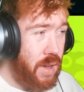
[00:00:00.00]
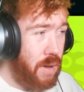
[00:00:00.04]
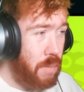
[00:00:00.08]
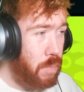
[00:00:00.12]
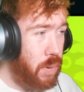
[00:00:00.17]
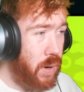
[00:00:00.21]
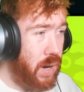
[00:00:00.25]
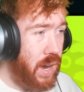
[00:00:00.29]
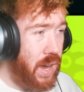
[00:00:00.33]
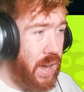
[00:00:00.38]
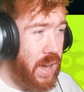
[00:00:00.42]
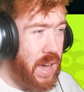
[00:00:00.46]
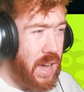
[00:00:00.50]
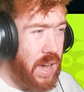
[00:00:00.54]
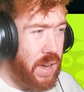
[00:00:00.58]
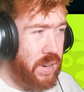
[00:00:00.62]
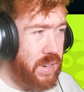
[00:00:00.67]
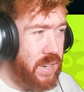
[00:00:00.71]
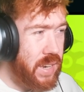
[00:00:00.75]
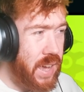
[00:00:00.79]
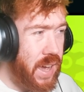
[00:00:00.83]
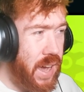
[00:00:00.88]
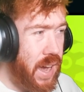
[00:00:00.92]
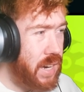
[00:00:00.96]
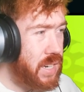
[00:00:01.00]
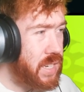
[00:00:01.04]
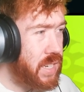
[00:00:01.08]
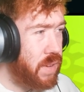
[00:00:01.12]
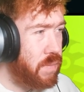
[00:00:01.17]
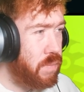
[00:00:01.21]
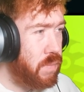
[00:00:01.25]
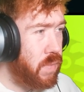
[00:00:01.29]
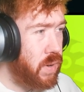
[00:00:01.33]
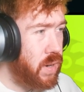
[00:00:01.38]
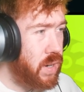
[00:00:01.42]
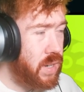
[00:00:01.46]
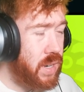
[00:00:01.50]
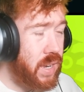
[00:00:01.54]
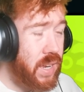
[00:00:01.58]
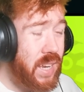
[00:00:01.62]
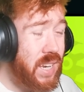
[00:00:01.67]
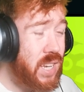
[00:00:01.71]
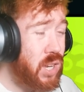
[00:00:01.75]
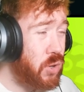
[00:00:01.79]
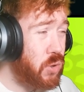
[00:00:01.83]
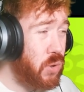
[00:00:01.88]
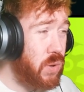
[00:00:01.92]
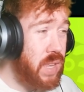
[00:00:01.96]
But yeah, I just give him,
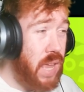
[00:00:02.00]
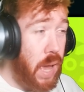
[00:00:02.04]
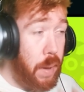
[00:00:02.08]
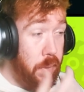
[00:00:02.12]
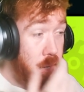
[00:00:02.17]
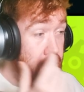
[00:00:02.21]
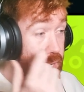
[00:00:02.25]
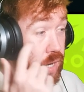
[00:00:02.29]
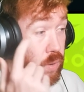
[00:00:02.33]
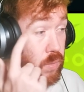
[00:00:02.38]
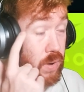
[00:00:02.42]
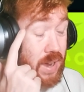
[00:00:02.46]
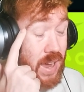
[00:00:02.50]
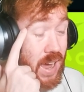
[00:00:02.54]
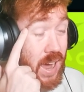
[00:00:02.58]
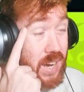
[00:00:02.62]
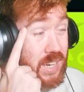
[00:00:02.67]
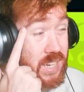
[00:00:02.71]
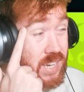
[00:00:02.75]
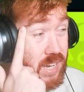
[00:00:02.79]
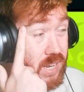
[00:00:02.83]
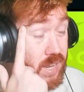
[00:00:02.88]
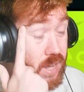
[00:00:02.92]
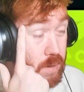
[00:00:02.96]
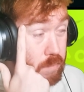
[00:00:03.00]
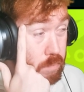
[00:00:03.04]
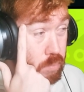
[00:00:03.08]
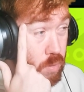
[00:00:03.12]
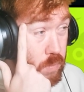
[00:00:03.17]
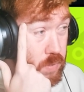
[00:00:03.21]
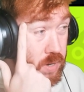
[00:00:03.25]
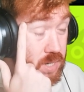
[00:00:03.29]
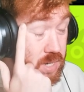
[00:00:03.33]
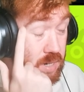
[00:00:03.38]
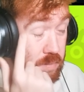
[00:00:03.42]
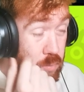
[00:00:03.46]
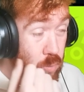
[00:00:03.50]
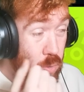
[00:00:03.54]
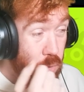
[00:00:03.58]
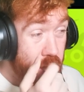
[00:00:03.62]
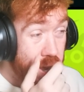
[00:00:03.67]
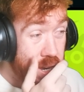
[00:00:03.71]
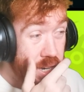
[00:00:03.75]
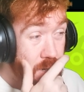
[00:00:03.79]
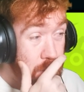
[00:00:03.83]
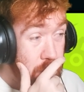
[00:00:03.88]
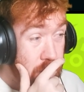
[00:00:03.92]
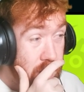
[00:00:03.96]
he's not doing damage anyway. I'd say yeah, probably just more
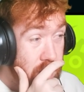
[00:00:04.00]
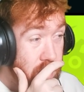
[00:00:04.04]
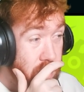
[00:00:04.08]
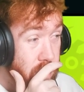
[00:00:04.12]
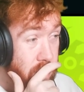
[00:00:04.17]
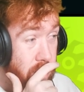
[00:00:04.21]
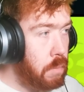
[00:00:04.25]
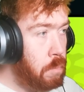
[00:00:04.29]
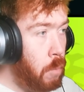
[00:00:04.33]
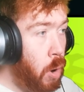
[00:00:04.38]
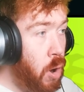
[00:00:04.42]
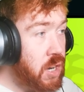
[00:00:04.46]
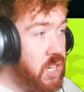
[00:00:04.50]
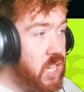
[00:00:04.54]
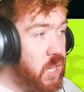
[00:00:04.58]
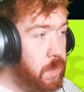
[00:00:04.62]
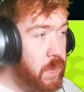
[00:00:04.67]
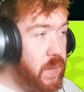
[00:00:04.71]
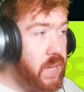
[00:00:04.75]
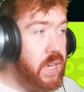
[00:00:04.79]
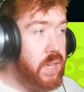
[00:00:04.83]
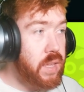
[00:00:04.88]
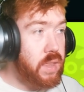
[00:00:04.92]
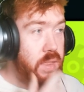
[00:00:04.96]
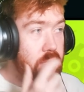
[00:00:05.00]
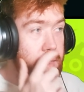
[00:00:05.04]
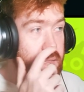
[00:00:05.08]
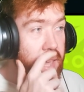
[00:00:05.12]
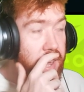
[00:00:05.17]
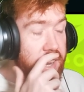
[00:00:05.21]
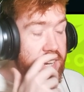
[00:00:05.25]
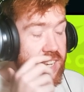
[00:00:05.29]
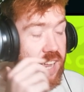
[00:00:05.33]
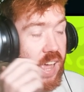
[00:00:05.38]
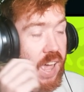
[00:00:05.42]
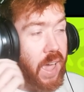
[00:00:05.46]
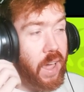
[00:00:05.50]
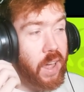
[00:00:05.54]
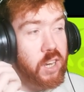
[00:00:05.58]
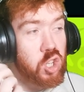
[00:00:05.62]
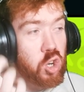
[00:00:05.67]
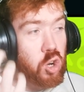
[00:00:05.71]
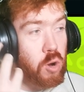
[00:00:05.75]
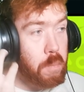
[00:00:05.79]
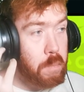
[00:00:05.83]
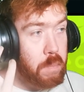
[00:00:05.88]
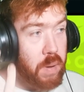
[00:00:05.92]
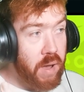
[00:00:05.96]
HP. Mon speed, this
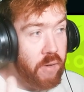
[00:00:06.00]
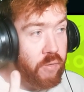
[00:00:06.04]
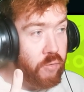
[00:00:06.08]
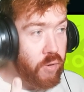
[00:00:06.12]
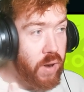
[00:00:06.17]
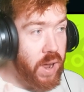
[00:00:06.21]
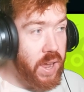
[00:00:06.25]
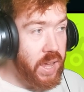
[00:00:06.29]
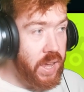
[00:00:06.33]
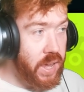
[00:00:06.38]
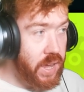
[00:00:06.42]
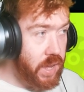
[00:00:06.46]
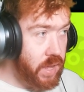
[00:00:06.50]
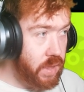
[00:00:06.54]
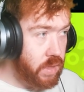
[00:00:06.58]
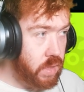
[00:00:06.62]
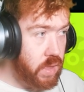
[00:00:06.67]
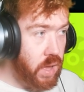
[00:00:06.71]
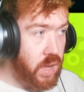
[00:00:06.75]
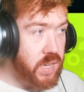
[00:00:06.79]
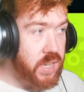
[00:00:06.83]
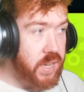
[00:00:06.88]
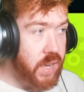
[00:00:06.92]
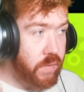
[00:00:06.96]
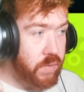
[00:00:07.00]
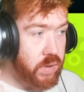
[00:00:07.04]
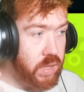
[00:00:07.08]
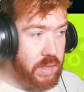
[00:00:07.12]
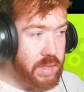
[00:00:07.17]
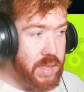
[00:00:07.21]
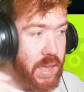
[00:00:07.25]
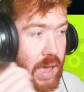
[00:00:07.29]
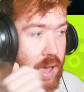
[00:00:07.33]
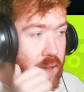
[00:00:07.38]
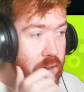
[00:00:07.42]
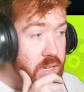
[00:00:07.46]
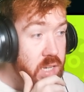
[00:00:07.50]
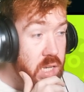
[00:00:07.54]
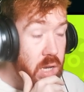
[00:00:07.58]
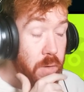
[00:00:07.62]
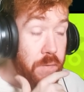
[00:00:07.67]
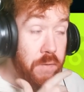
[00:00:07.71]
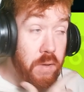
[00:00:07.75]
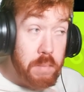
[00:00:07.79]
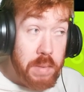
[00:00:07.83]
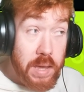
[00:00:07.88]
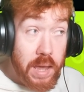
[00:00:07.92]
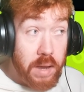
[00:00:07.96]
actual buff right here does give it attack. So
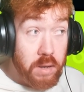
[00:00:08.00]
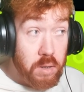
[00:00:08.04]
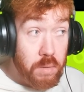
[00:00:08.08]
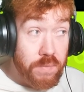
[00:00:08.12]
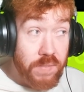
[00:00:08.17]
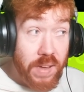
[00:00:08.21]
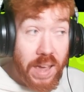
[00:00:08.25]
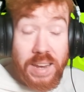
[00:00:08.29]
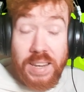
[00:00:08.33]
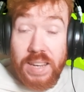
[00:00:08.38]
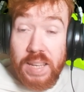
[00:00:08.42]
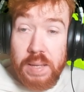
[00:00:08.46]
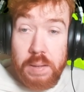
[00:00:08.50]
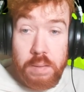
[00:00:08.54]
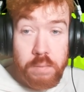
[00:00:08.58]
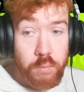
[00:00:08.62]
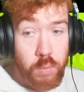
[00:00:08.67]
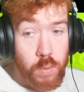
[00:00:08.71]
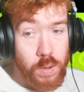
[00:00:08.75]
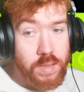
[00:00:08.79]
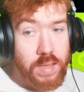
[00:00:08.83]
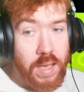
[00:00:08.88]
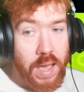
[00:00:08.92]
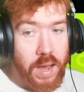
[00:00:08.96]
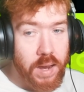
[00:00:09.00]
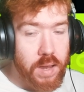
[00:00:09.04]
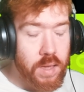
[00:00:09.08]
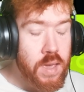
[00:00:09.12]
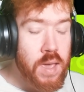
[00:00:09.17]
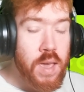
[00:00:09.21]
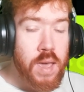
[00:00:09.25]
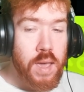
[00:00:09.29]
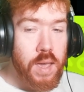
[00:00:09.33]
for me, to be fair, I did give him for attack.